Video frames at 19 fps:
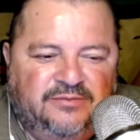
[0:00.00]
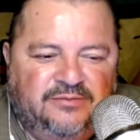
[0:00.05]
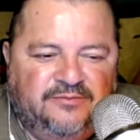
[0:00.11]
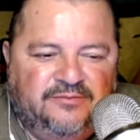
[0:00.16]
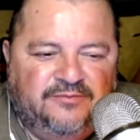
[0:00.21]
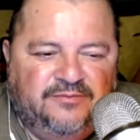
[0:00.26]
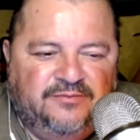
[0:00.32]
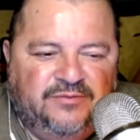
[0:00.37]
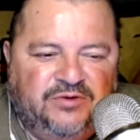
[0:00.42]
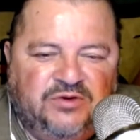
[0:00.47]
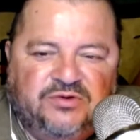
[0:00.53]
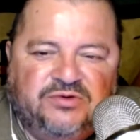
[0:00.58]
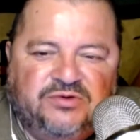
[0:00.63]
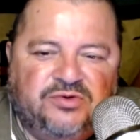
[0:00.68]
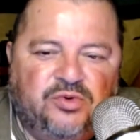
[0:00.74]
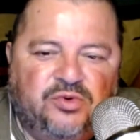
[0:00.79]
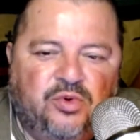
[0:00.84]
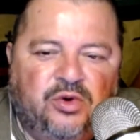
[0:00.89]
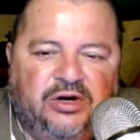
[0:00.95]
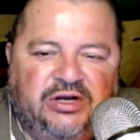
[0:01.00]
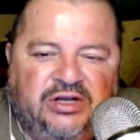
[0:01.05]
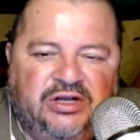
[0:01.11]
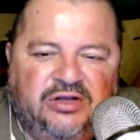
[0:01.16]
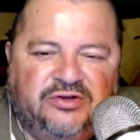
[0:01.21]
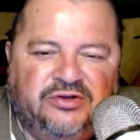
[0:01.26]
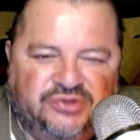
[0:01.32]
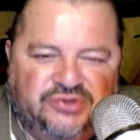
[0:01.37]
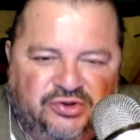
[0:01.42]
you who are
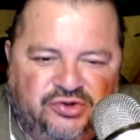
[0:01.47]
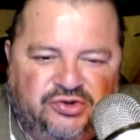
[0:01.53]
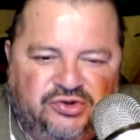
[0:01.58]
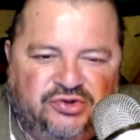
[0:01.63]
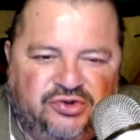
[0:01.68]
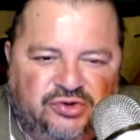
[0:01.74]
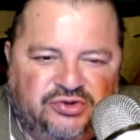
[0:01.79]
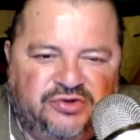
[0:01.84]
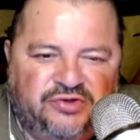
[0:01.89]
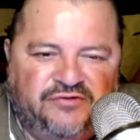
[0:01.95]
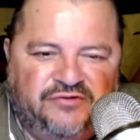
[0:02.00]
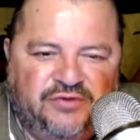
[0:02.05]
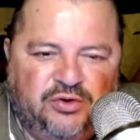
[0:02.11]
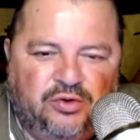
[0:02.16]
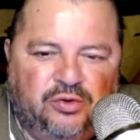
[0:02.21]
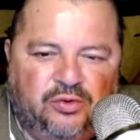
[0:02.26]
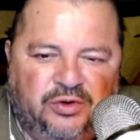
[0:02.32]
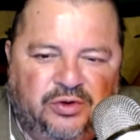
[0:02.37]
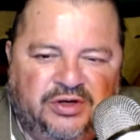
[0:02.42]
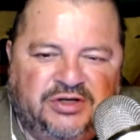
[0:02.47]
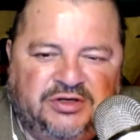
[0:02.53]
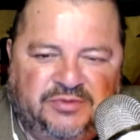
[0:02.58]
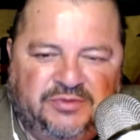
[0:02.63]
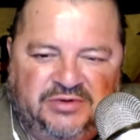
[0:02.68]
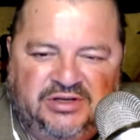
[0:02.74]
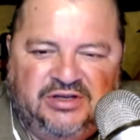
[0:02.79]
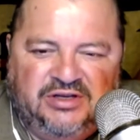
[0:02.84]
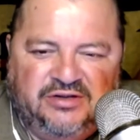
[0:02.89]
healers, those of you who are working to be
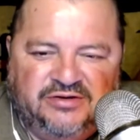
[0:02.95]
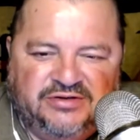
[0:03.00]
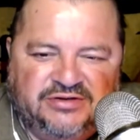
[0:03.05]
healers.